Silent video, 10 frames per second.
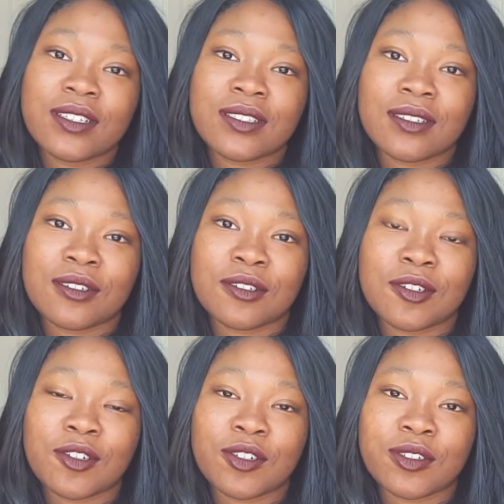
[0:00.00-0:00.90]

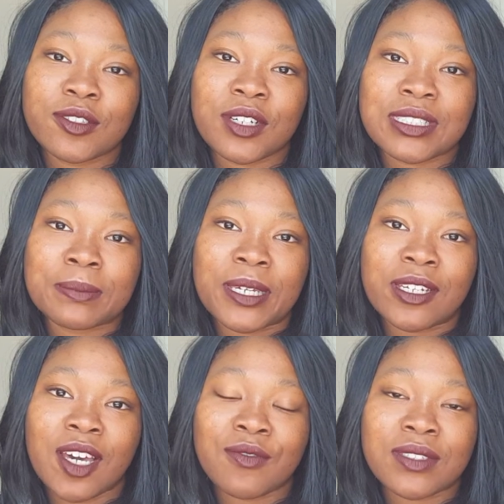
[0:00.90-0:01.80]
to trust me
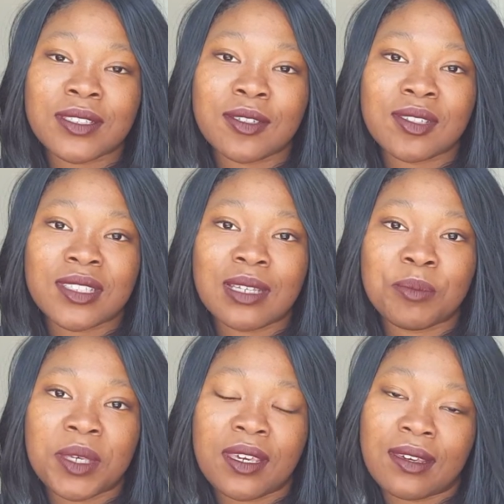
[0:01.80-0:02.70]
enough to
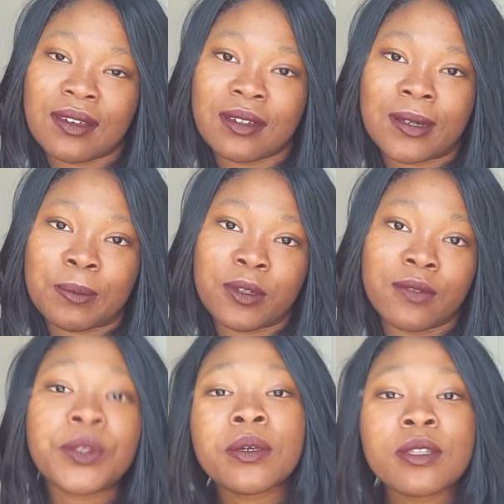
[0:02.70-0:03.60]
send me a couple
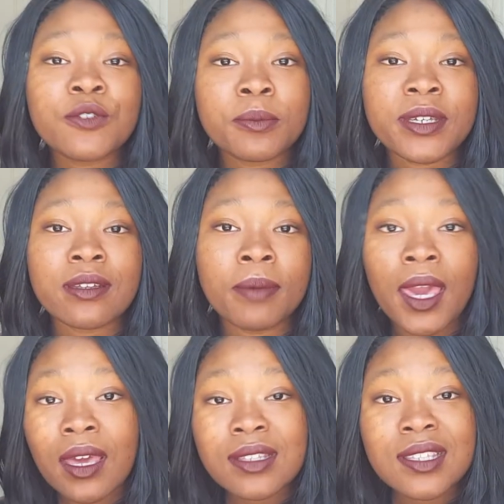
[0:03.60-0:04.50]
of nudes for me to
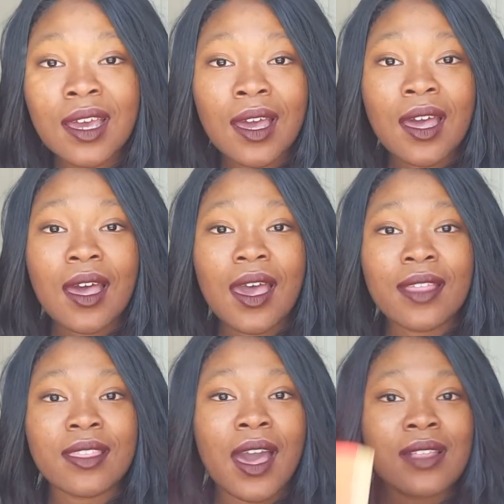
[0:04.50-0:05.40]
paint.
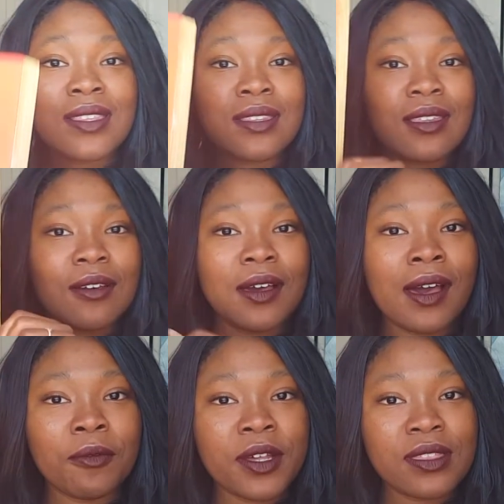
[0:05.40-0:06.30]
And that's
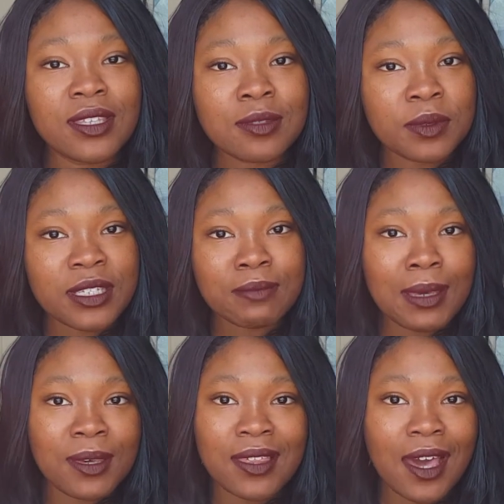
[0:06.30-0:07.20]
what this one is.
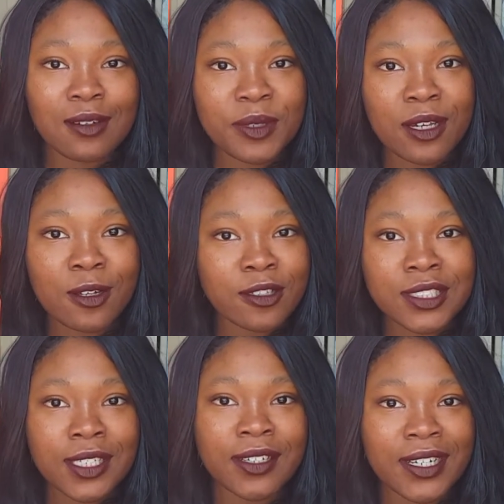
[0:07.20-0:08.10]
Maybe that'll be a whole
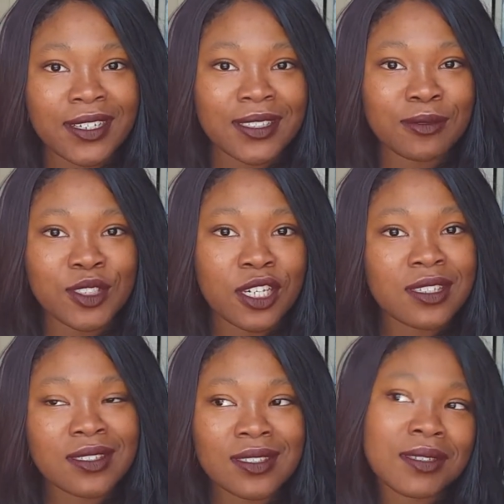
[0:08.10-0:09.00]
series of
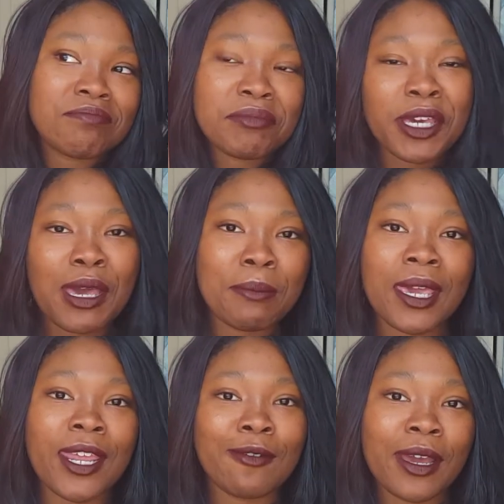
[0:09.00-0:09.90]
just
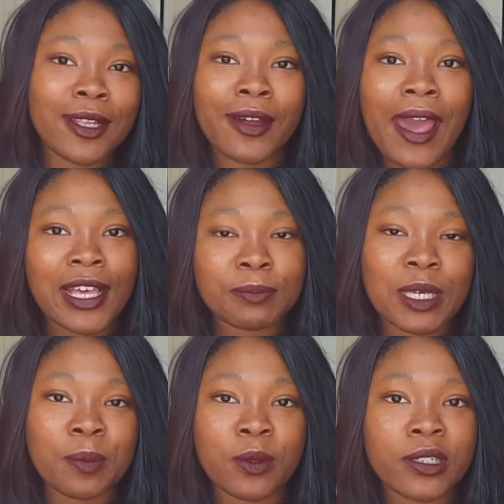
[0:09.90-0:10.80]
painting regular ass
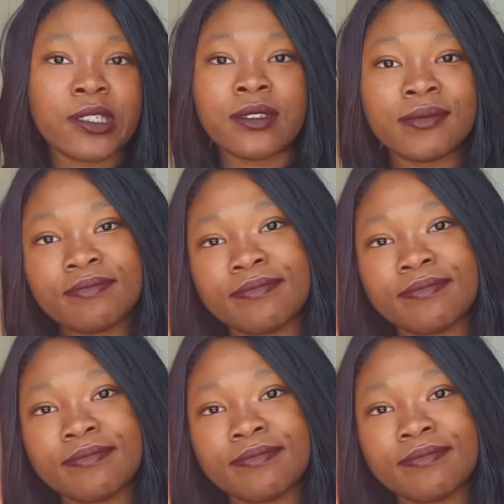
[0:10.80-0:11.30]
people nude.